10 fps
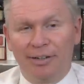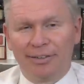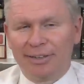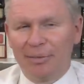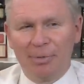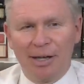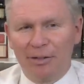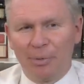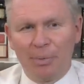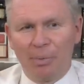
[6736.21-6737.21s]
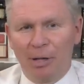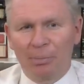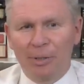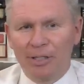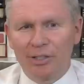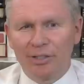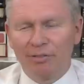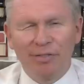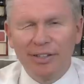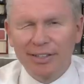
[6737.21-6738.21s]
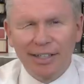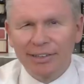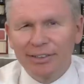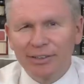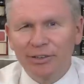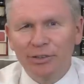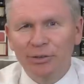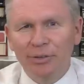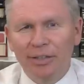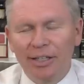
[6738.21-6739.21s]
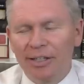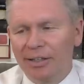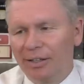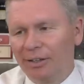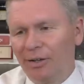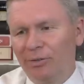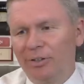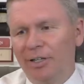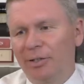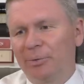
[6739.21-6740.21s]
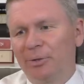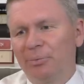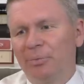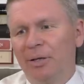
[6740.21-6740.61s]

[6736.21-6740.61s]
somehow the way Paul preaches, it feels like it's just you and he alone in a room.